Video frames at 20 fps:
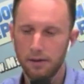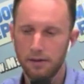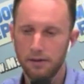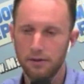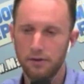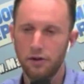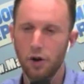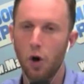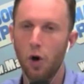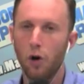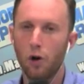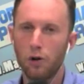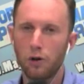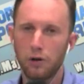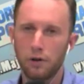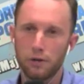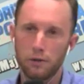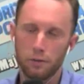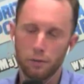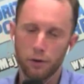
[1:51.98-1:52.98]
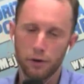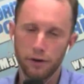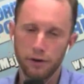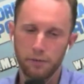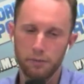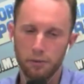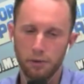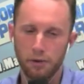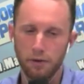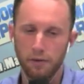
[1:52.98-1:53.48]
dull
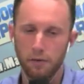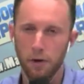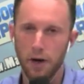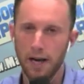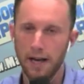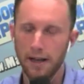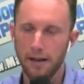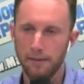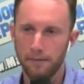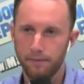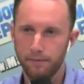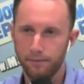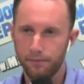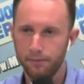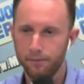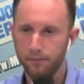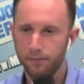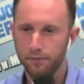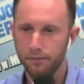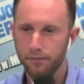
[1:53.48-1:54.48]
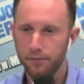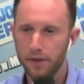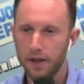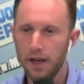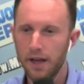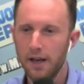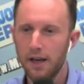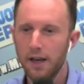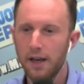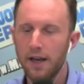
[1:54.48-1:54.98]
worshiper of Reagan,
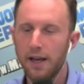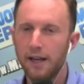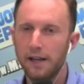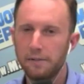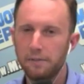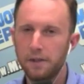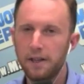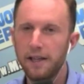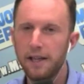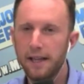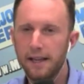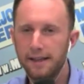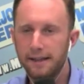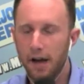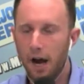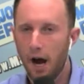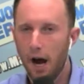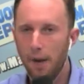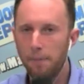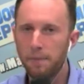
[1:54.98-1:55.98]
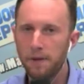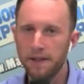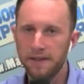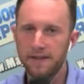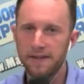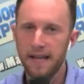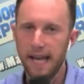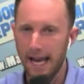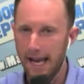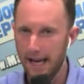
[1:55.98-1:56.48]
he's been needing to up his
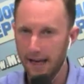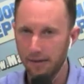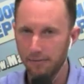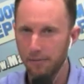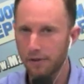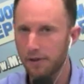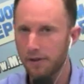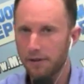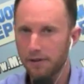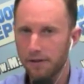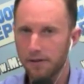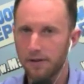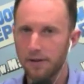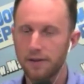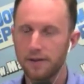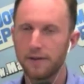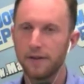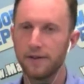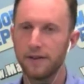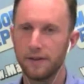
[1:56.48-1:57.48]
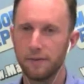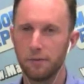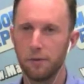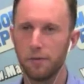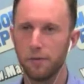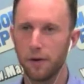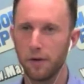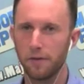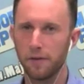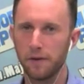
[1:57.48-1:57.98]
game since he
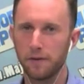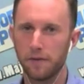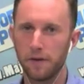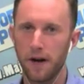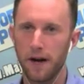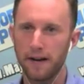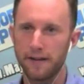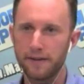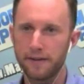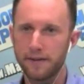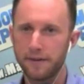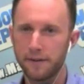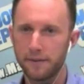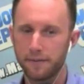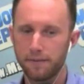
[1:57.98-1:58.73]
moved over to Fox.